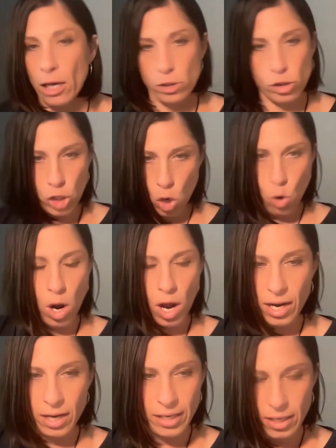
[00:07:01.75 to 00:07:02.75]
So
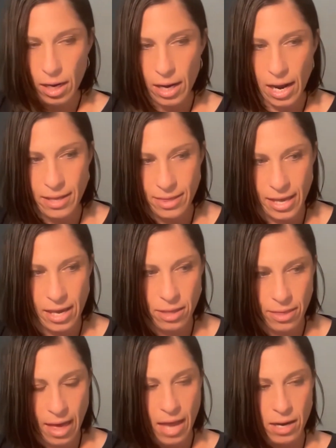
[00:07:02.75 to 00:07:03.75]
I
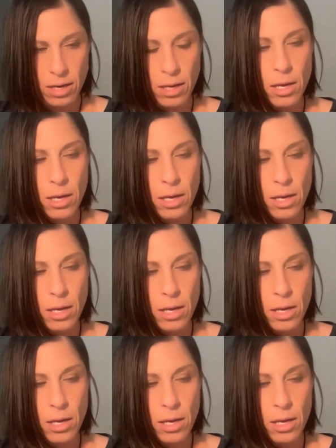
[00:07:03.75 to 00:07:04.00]
think that